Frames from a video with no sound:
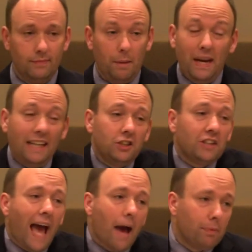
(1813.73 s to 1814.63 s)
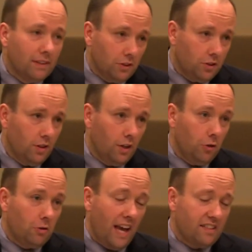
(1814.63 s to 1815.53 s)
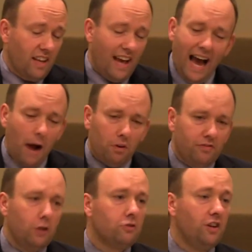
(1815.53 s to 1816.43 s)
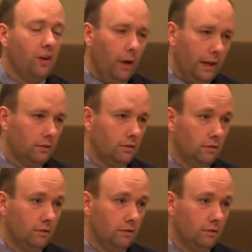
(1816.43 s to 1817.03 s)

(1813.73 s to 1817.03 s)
I mean, it just happens. You can't say, I refuse to do it.